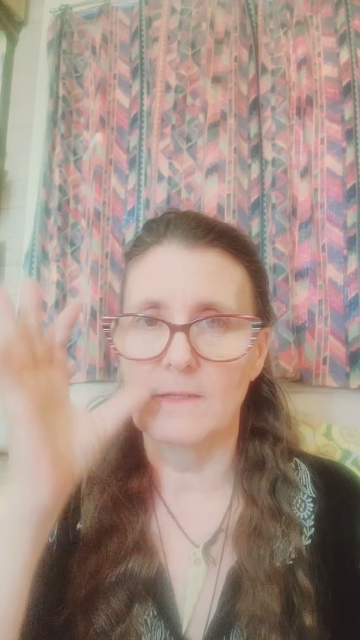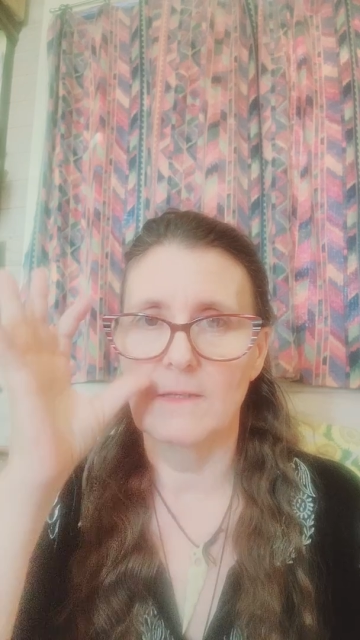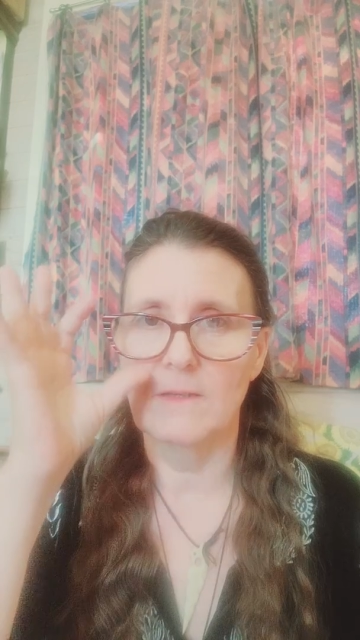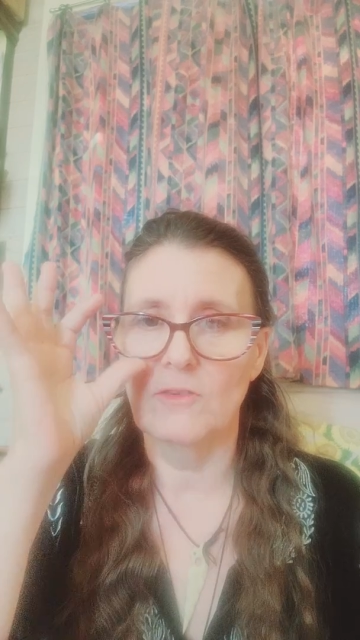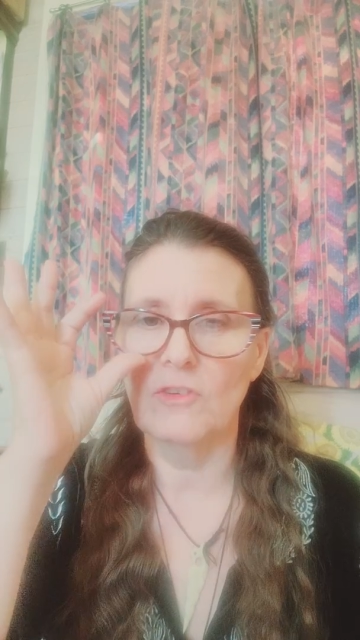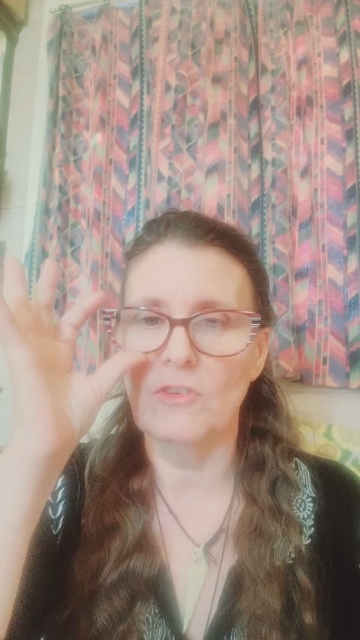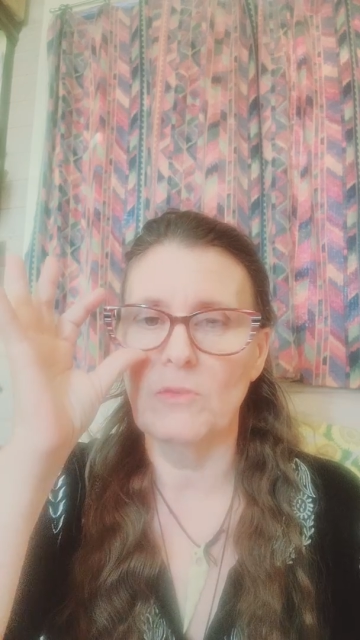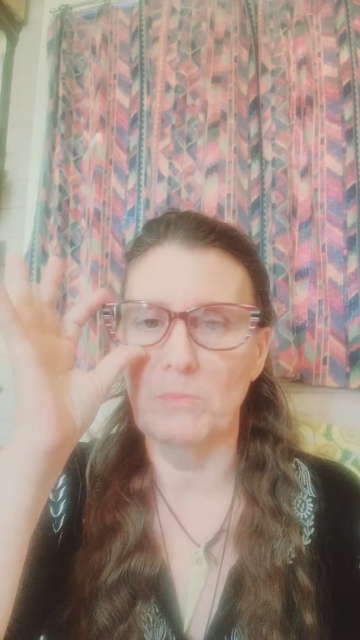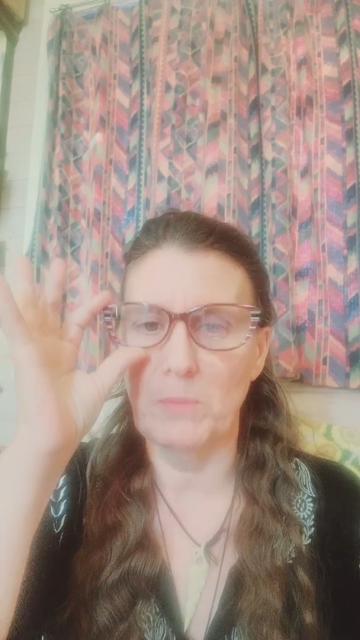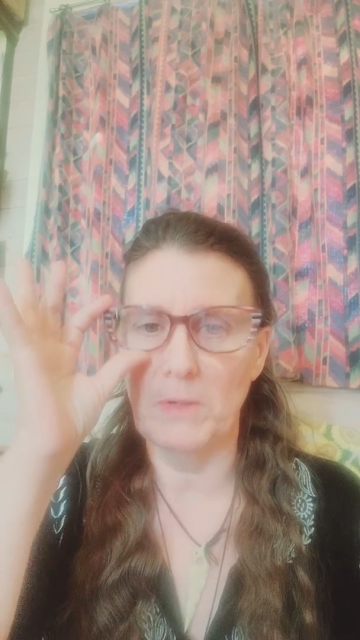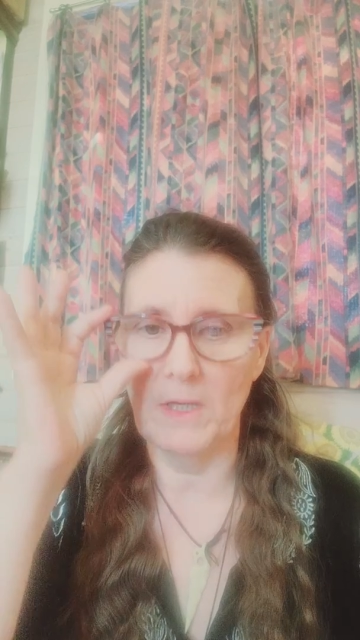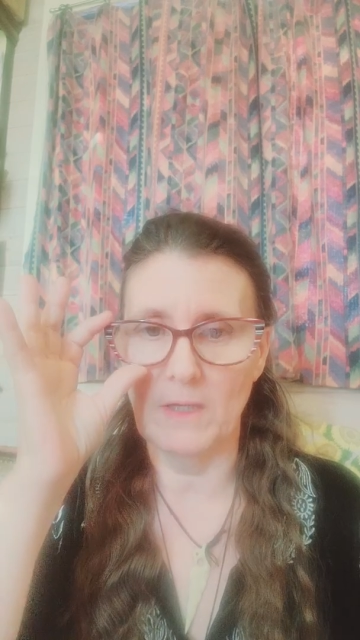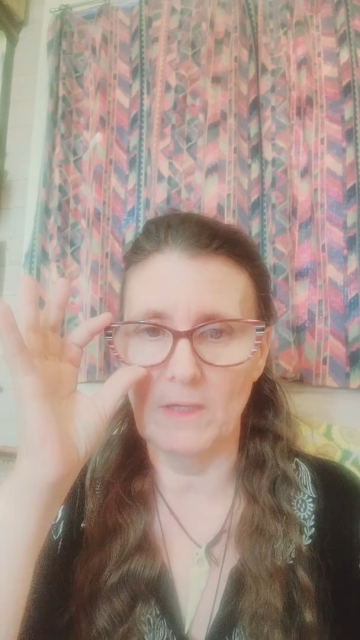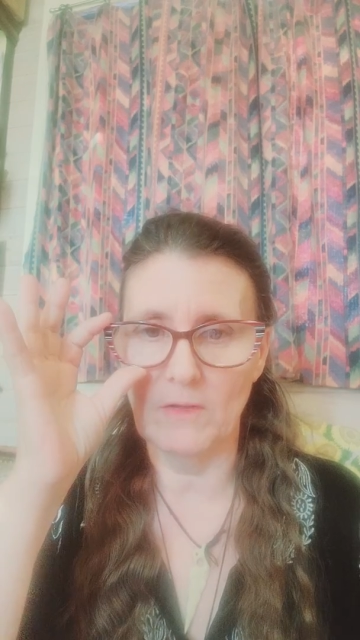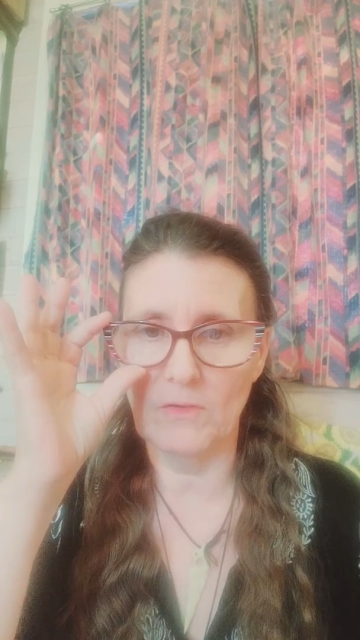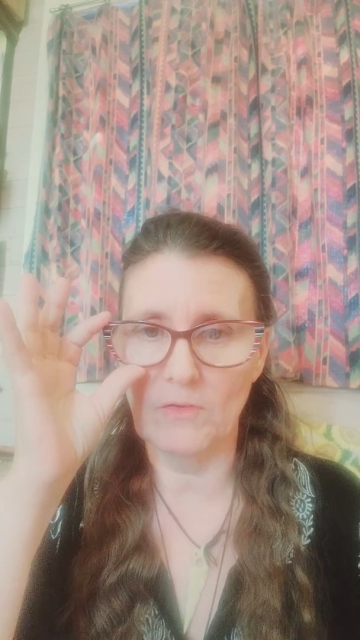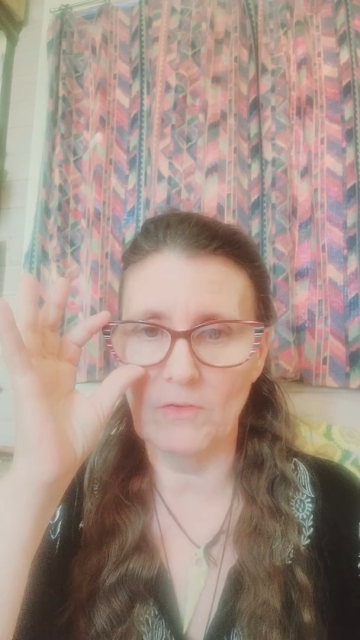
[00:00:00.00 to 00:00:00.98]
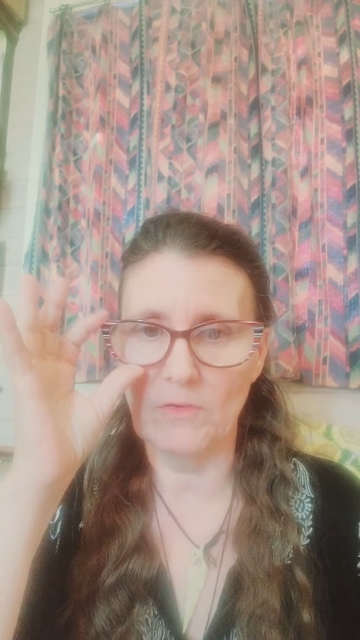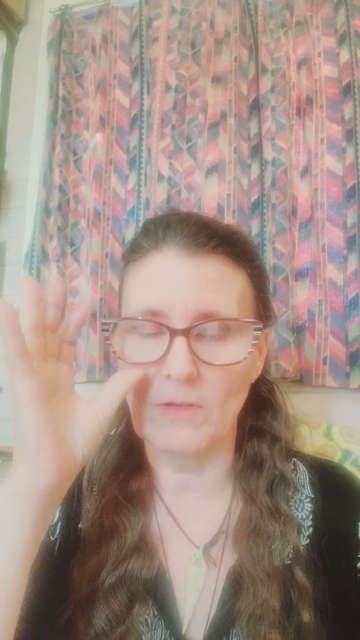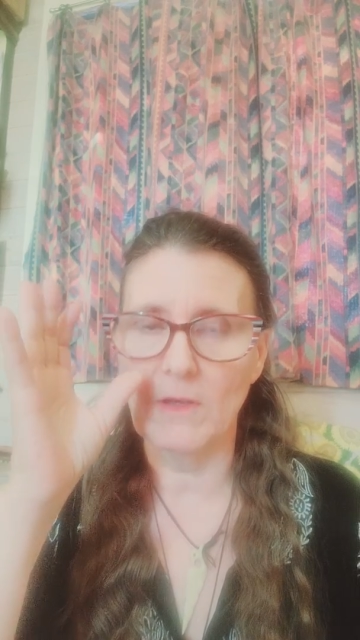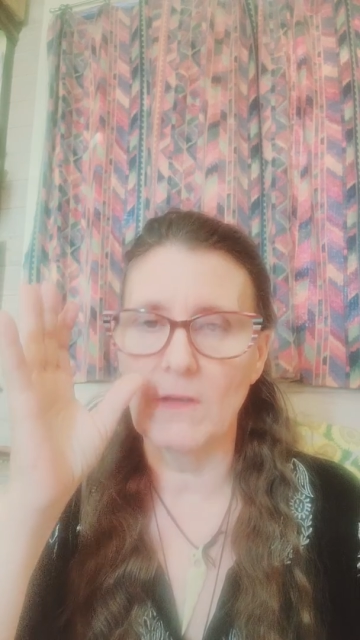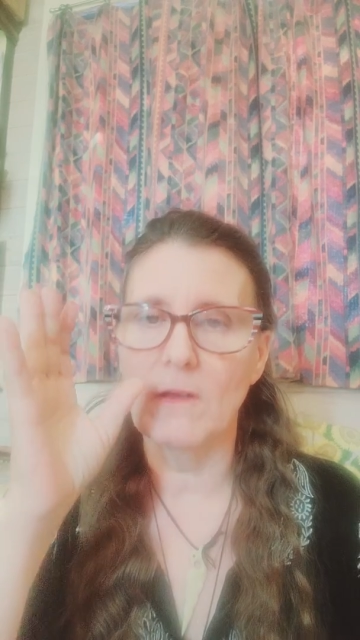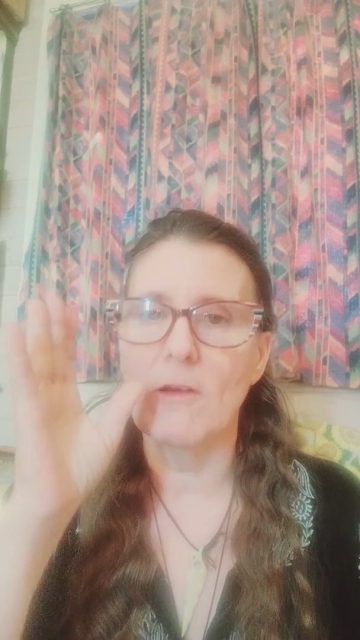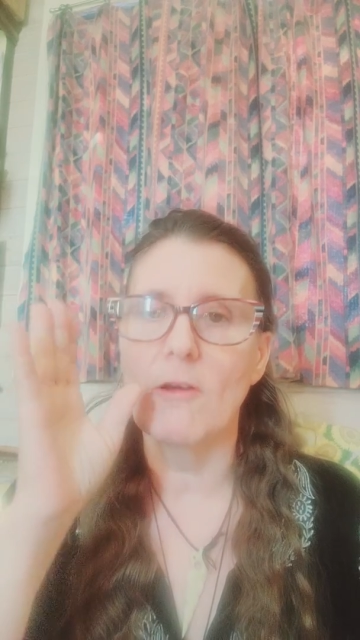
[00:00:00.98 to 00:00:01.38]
speaks